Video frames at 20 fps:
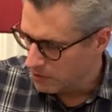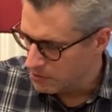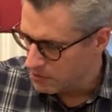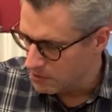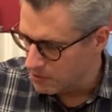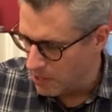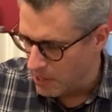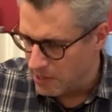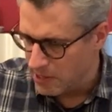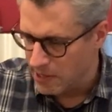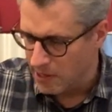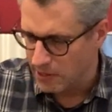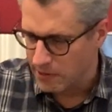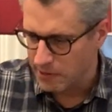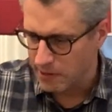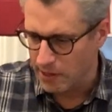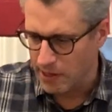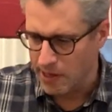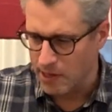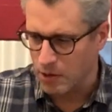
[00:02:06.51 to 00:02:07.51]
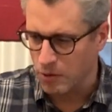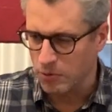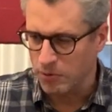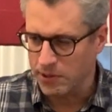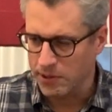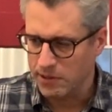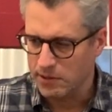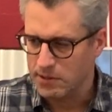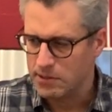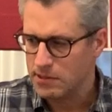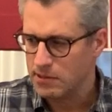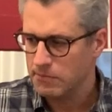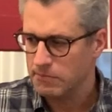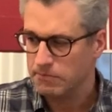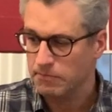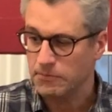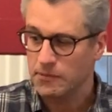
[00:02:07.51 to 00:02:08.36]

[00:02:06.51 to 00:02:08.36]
standard Lego wheels.